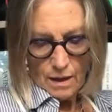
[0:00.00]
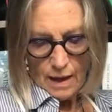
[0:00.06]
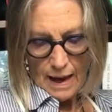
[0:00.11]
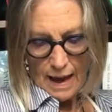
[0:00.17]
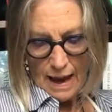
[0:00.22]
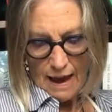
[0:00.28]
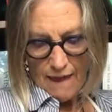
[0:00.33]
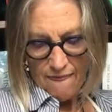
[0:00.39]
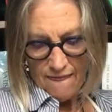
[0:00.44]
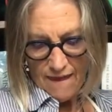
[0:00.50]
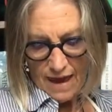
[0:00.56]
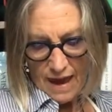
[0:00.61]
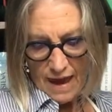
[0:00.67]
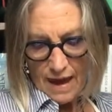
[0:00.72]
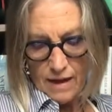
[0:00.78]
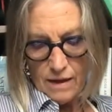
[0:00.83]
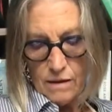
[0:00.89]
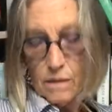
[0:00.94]
add
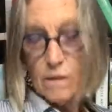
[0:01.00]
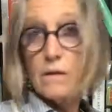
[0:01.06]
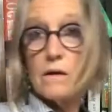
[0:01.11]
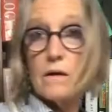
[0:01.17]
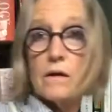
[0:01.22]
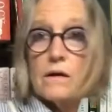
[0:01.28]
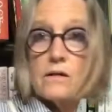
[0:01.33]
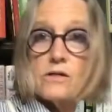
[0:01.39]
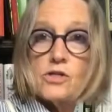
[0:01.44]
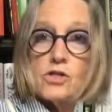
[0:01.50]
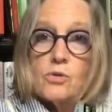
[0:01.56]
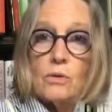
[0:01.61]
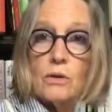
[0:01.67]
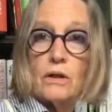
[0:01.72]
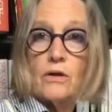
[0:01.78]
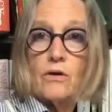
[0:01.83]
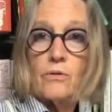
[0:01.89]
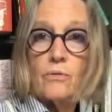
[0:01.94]
that to a
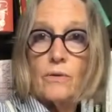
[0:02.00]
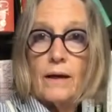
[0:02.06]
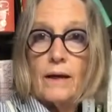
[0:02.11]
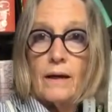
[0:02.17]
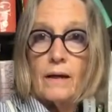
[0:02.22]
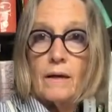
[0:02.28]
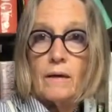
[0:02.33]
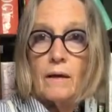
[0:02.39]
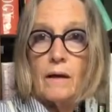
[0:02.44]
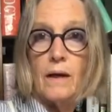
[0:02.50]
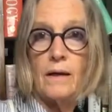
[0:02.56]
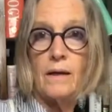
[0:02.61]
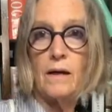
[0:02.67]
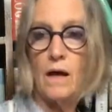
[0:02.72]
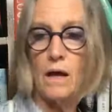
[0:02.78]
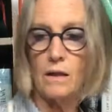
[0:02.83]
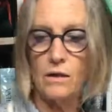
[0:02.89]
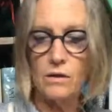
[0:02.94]
little ring and
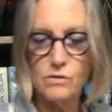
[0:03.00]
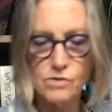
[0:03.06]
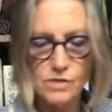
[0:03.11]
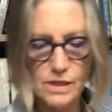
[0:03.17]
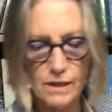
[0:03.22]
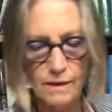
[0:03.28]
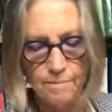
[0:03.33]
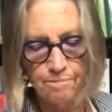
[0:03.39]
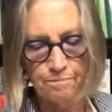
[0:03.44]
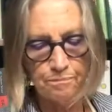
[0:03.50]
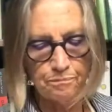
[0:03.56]
not lose it.